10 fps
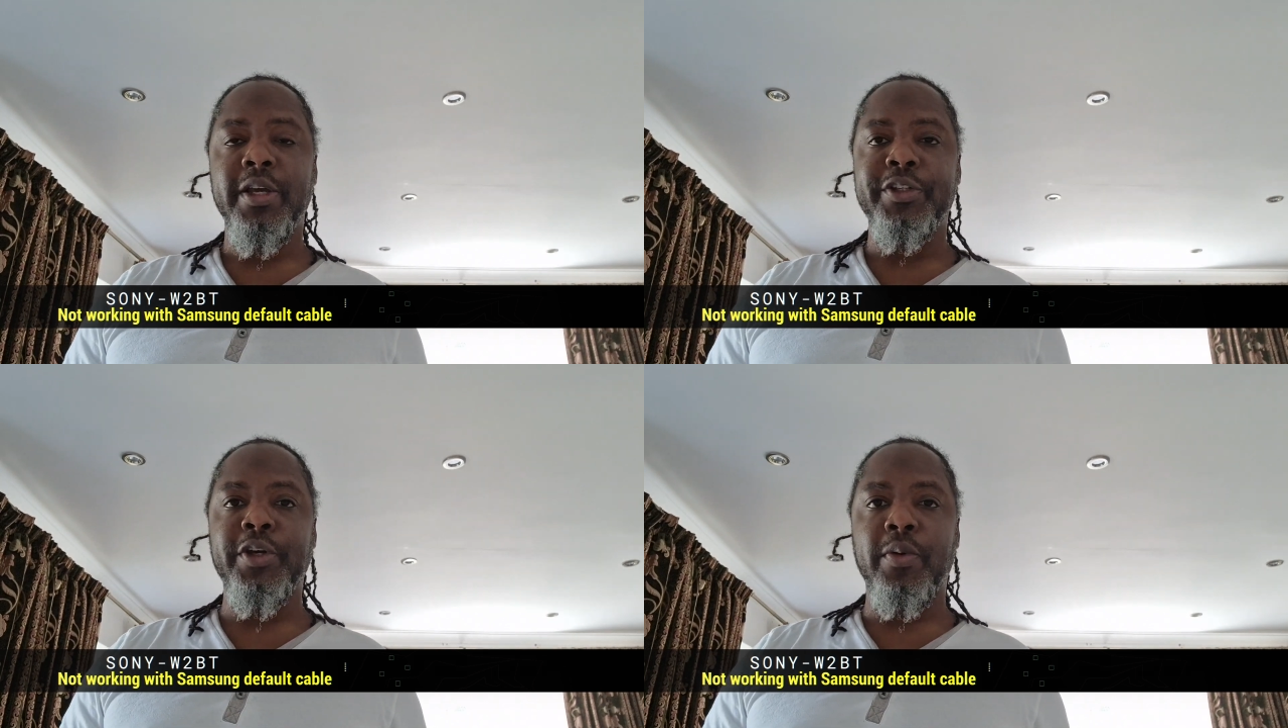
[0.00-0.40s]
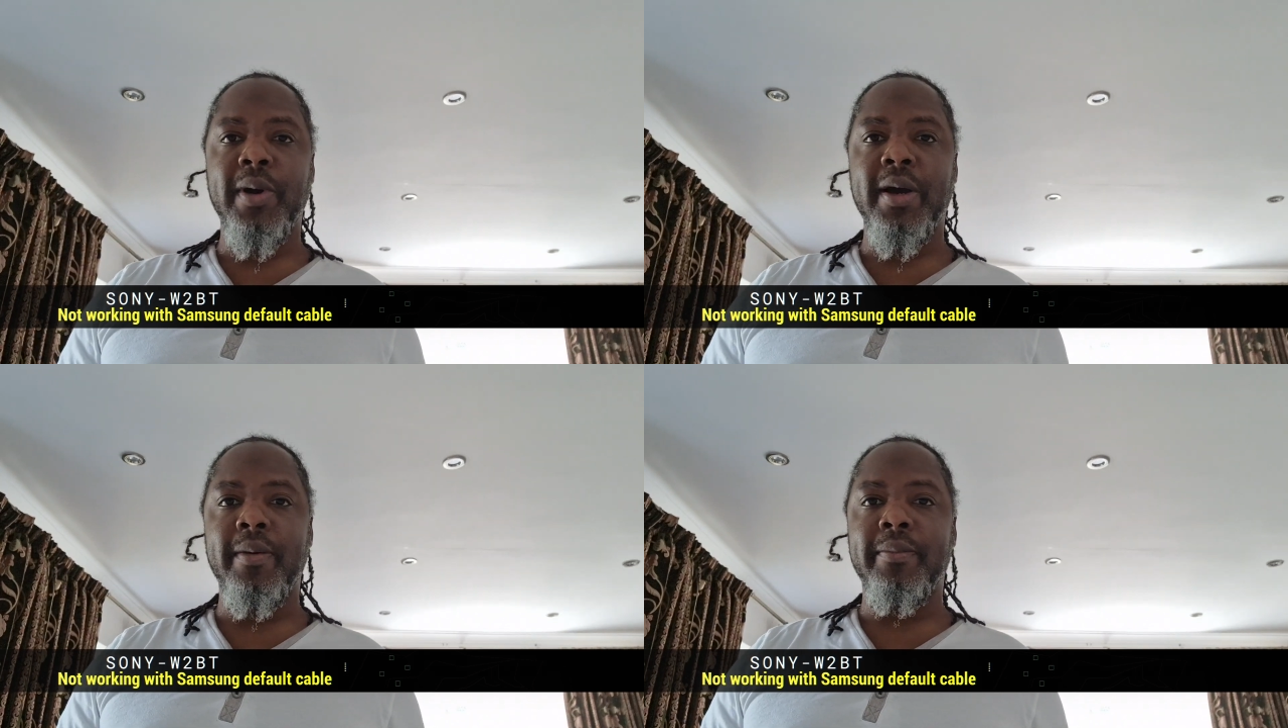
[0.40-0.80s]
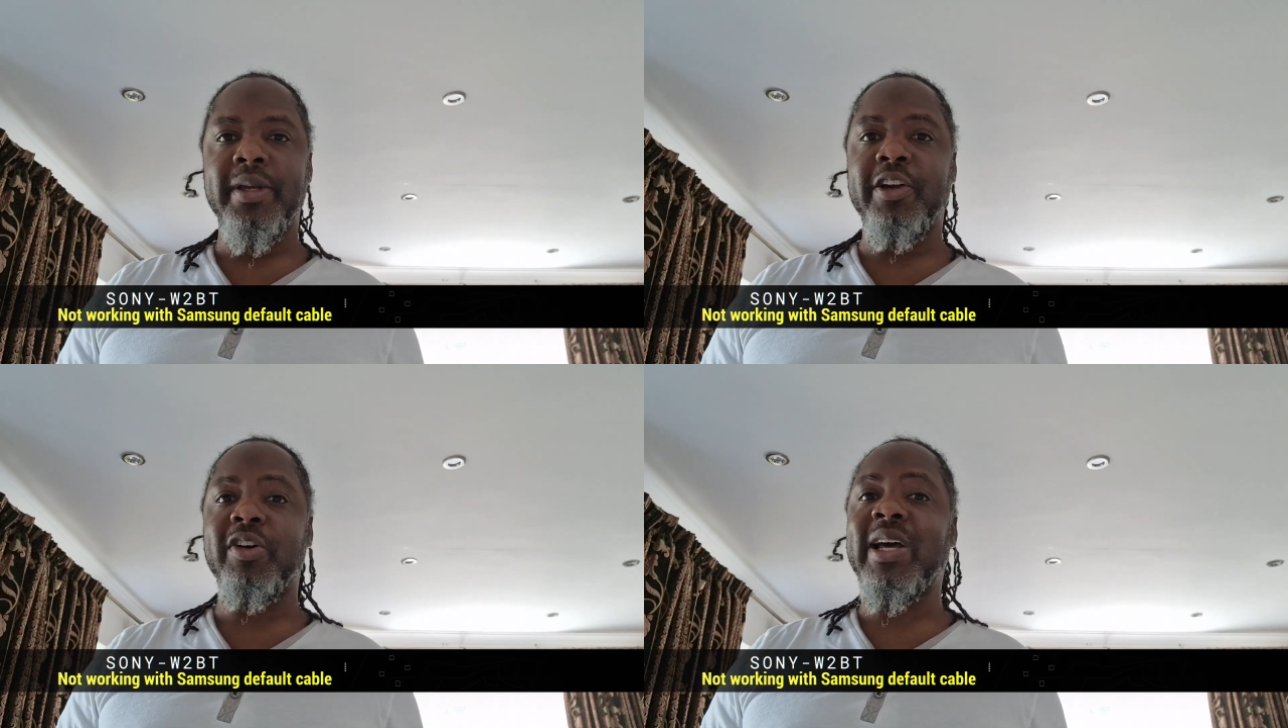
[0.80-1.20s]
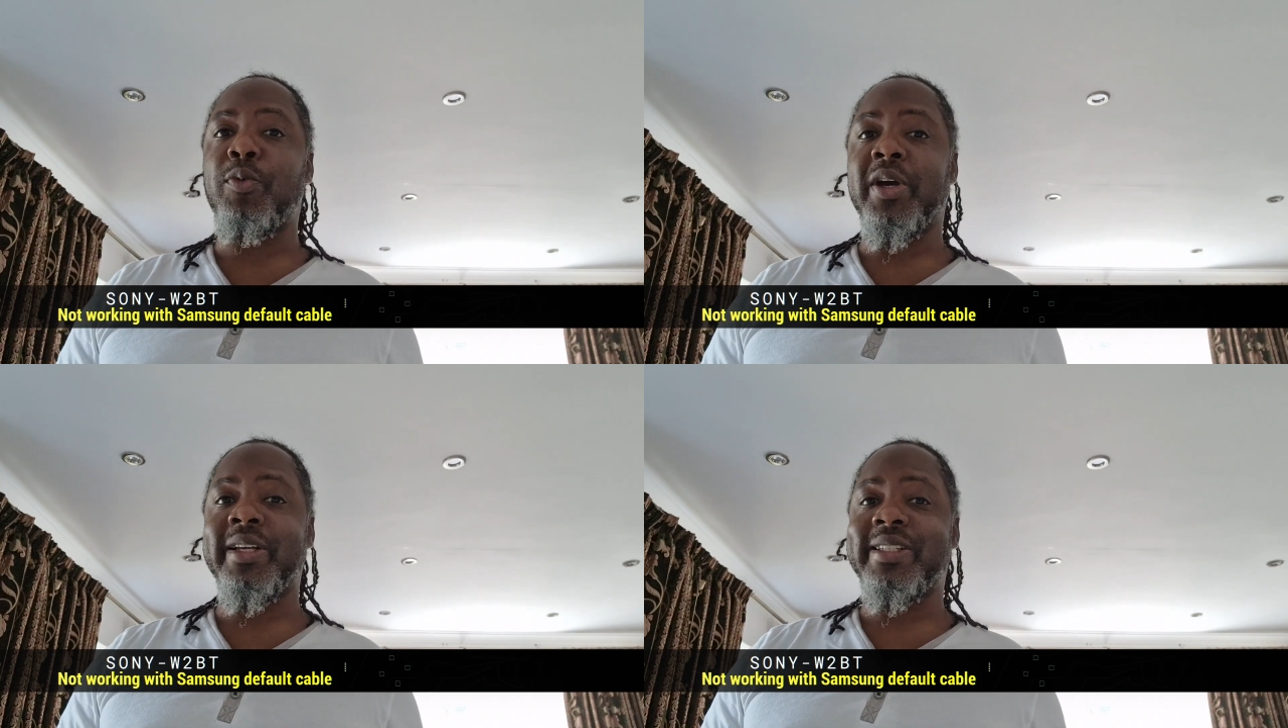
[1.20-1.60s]
So he got that
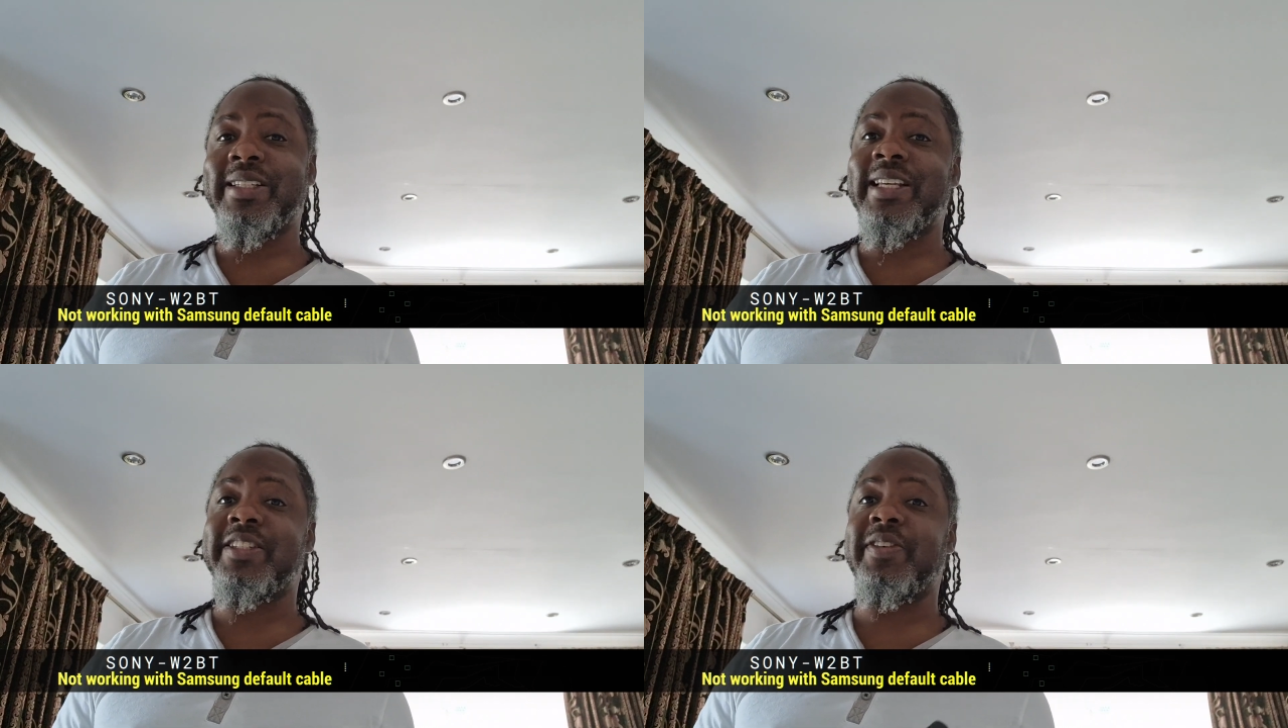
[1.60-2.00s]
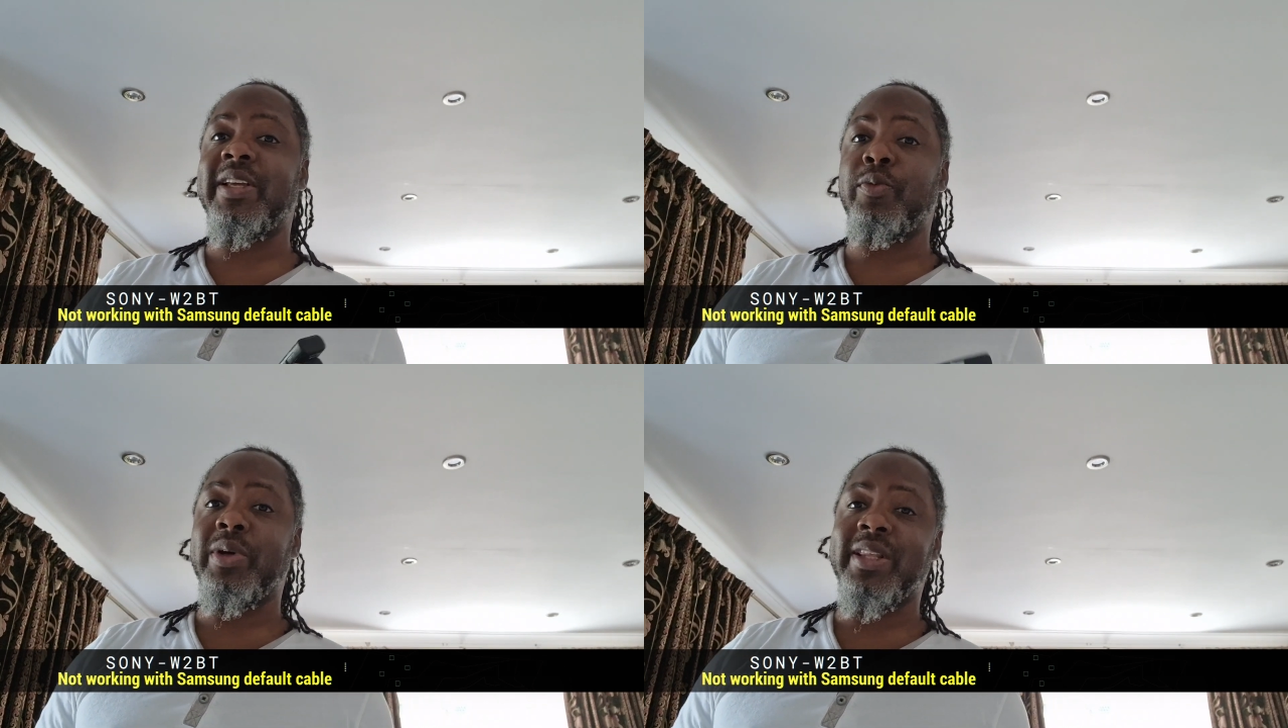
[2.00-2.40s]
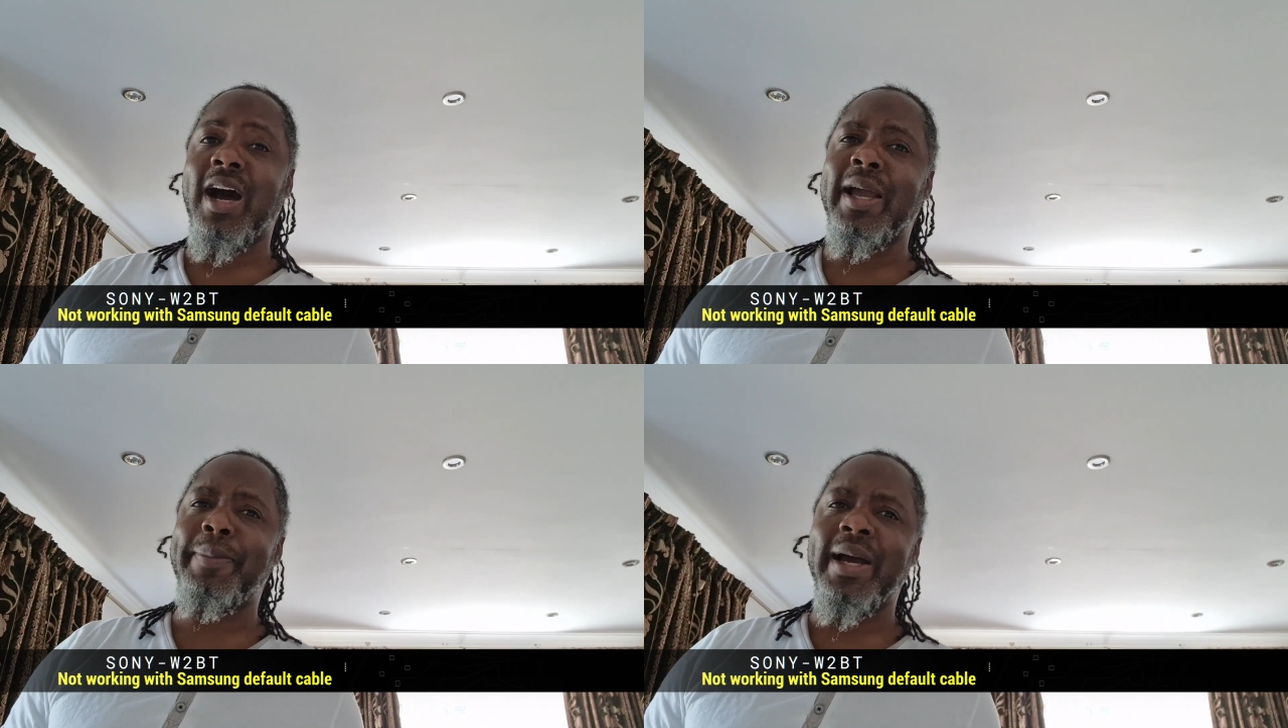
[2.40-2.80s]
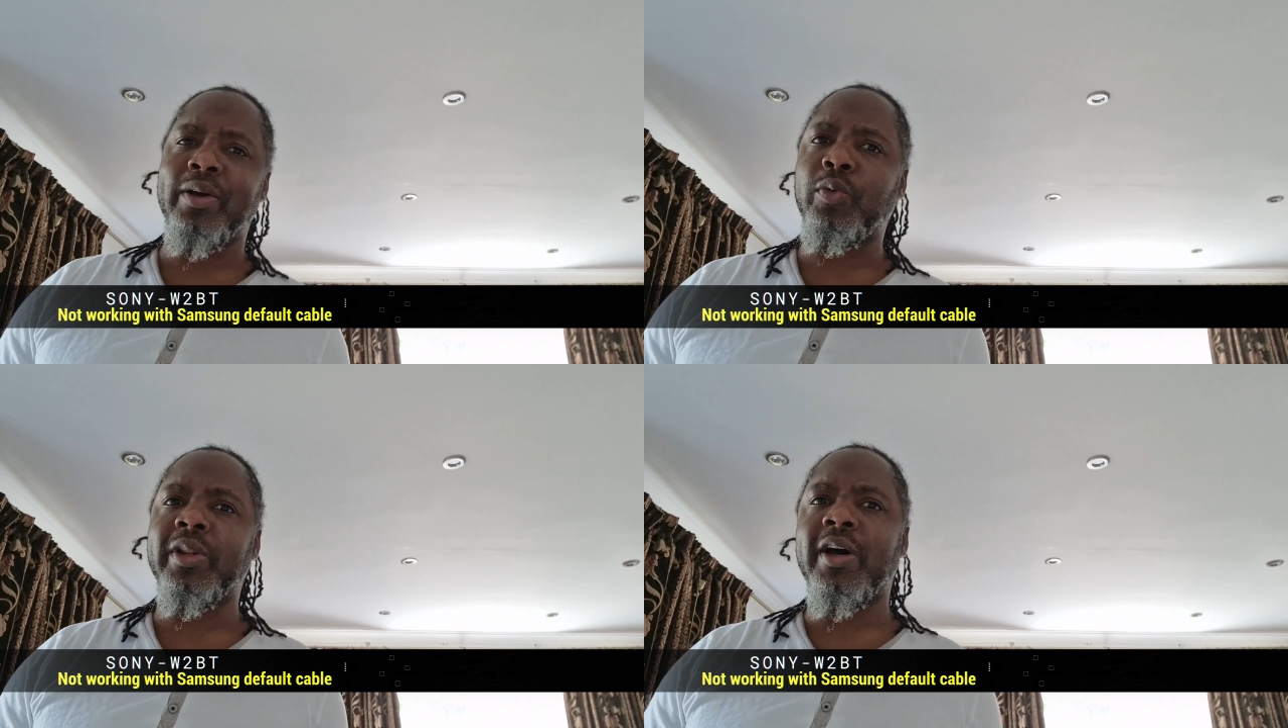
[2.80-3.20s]
working successfully with the iPad
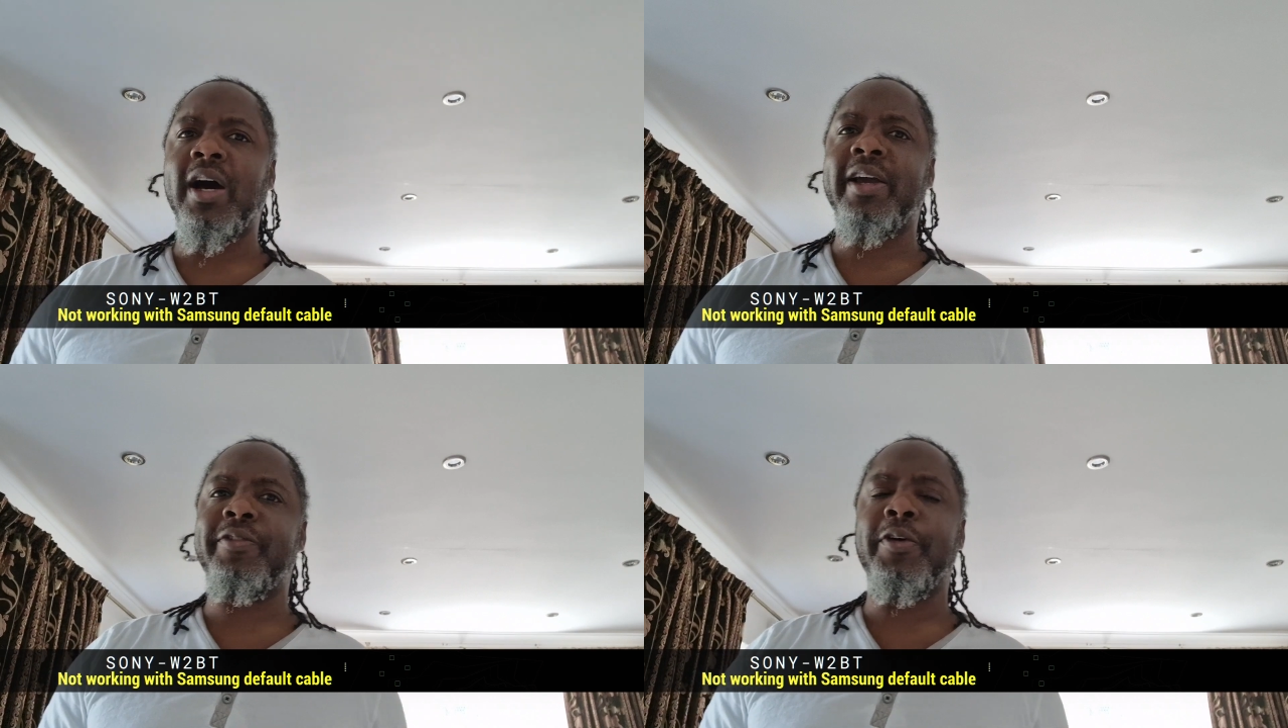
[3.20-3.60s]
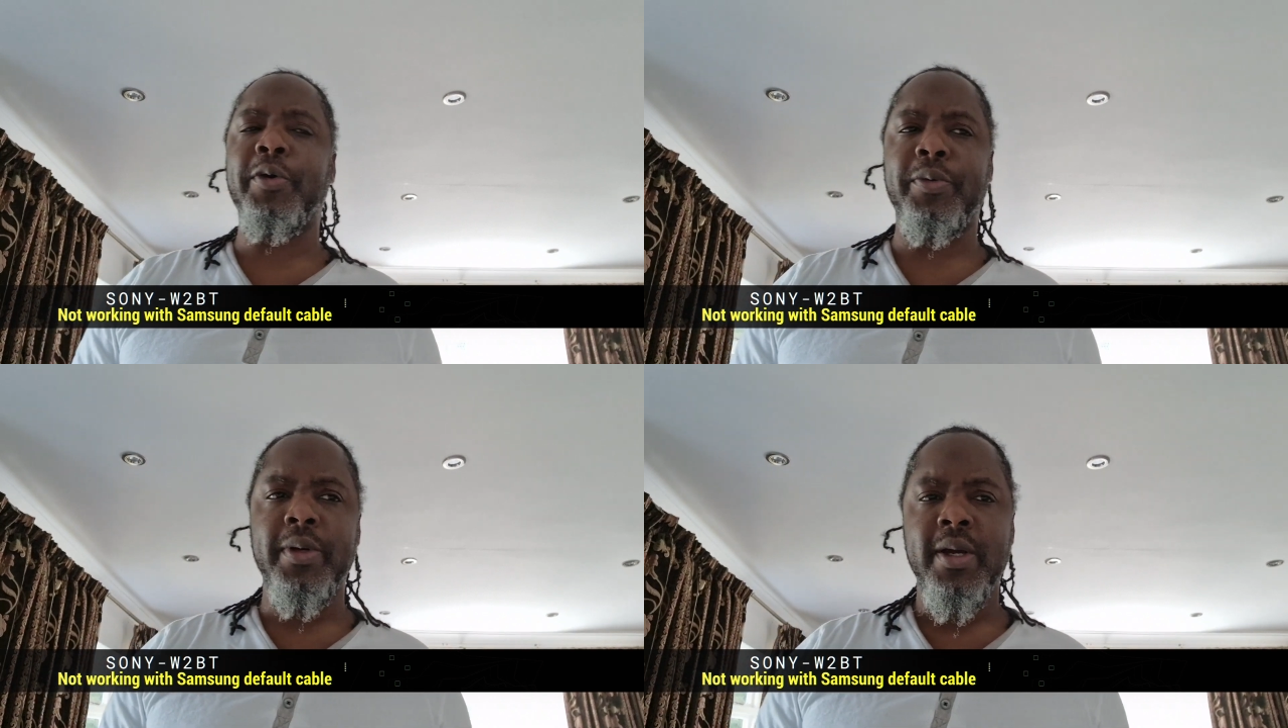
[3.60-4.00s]
or the iPhone.